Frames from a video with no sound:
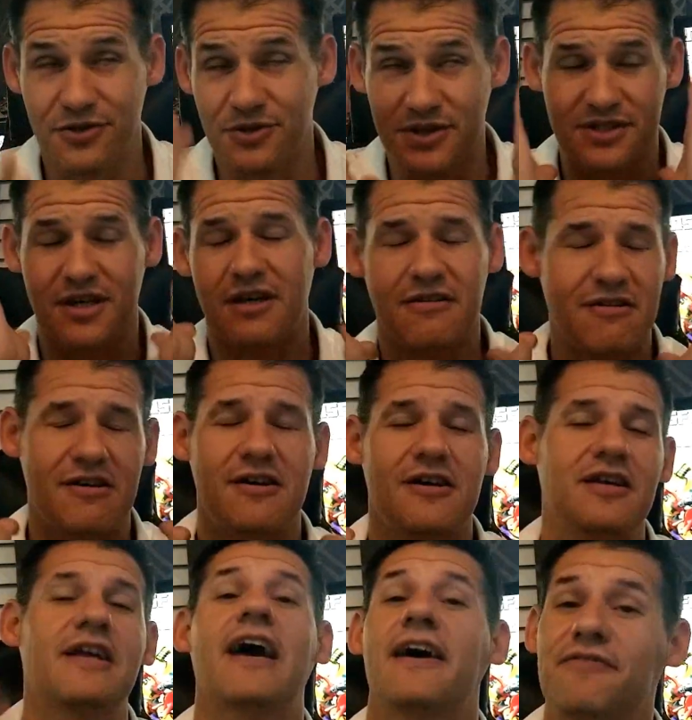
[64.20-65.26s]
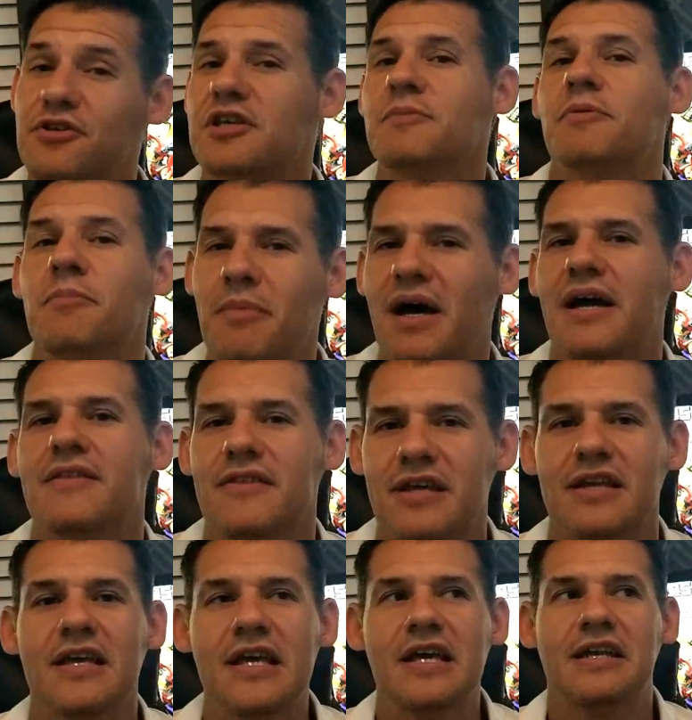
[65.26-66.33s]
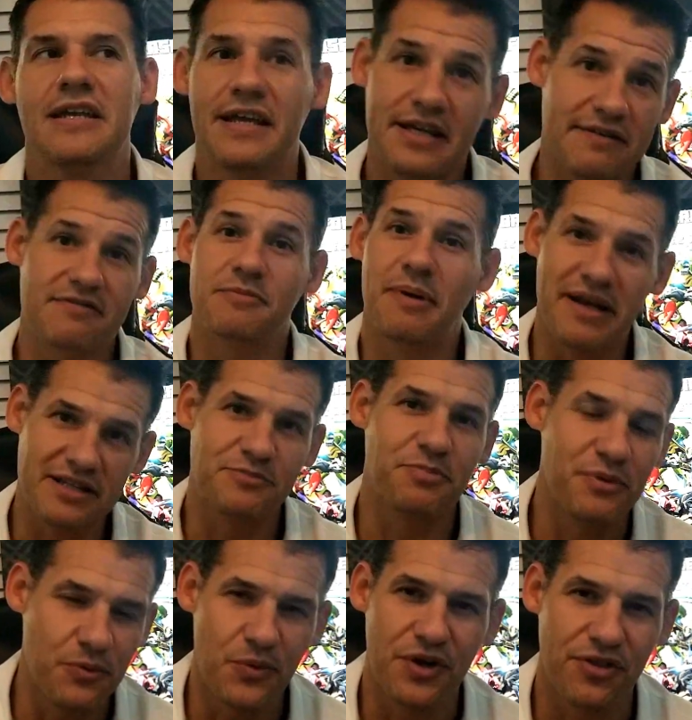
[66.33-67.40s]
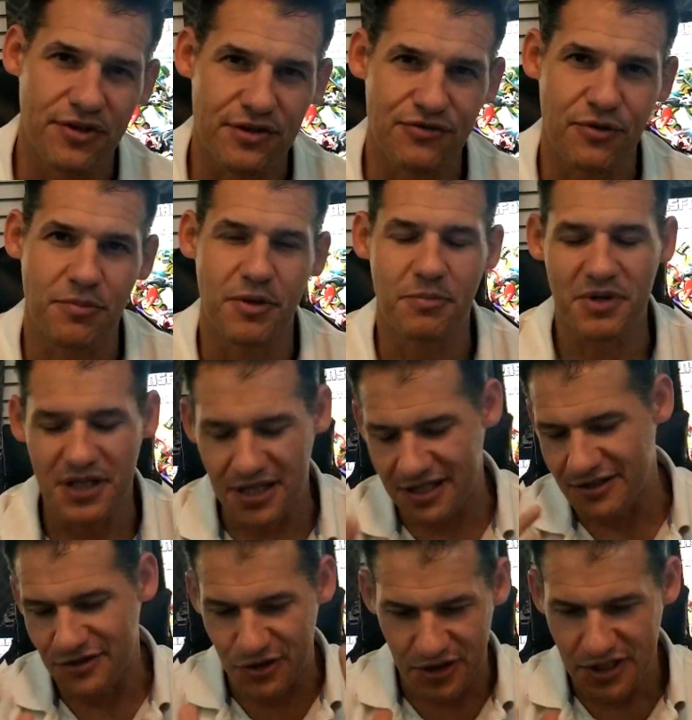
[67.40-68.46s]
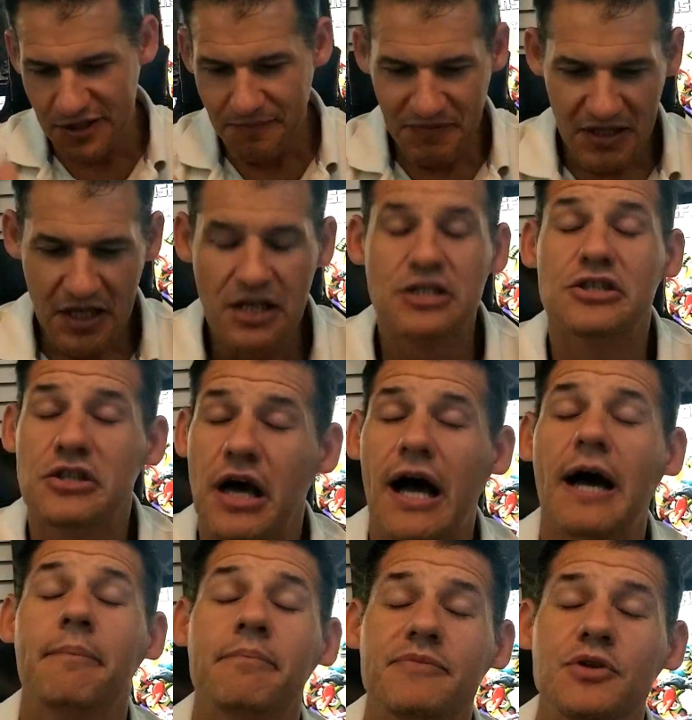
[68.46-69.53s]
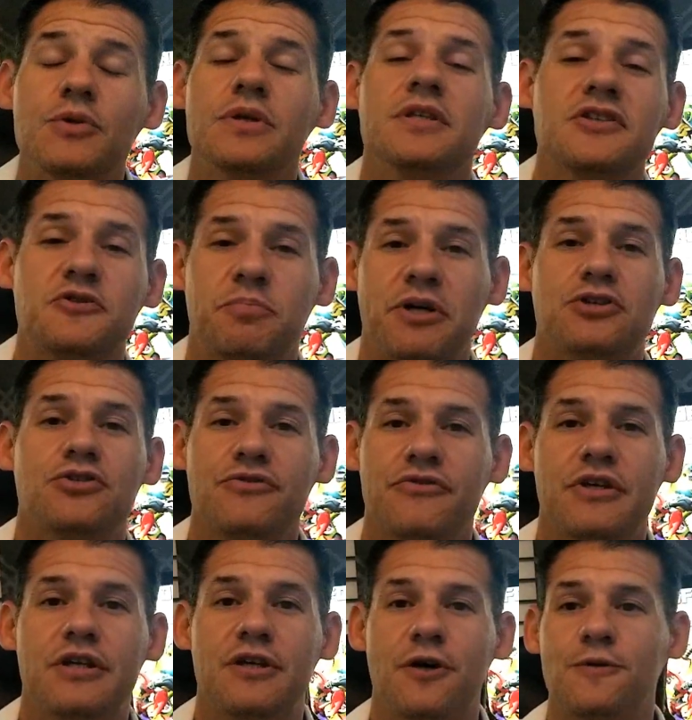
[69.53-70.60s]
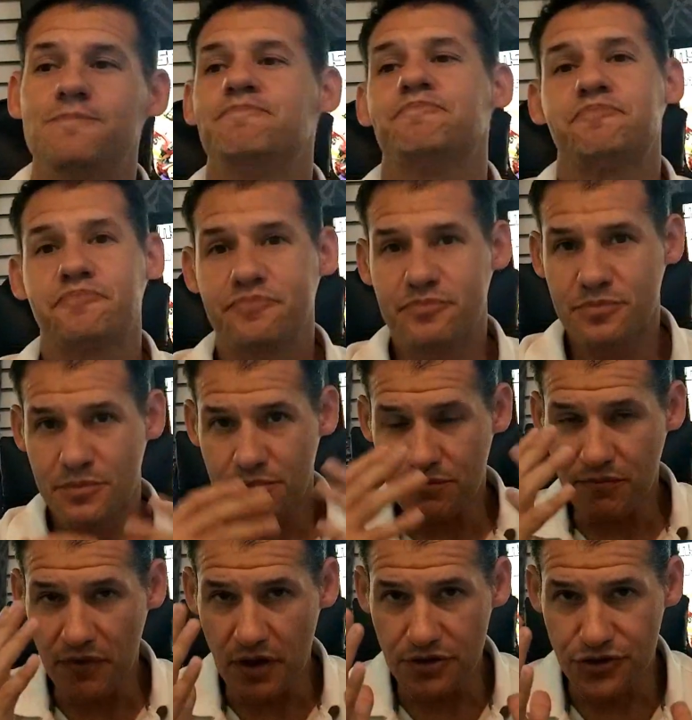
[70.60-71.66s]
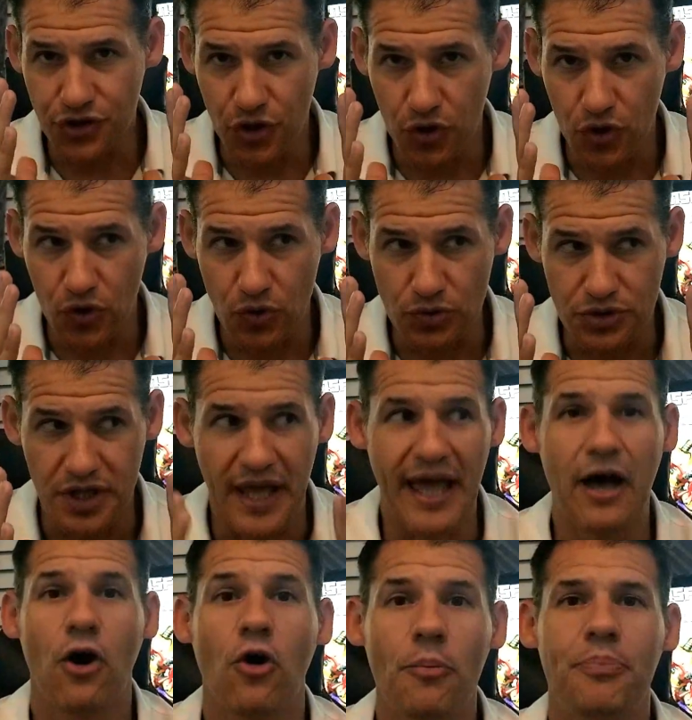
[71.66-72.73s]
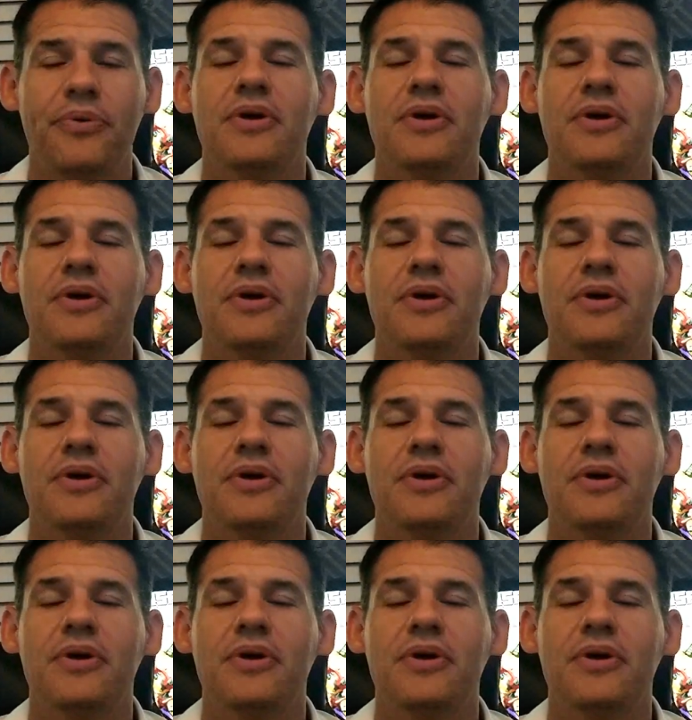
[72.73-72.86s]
it's like, oh, and I have to keep in mind that not everybody's been with us from the beginning. So I'm doing this special video so to help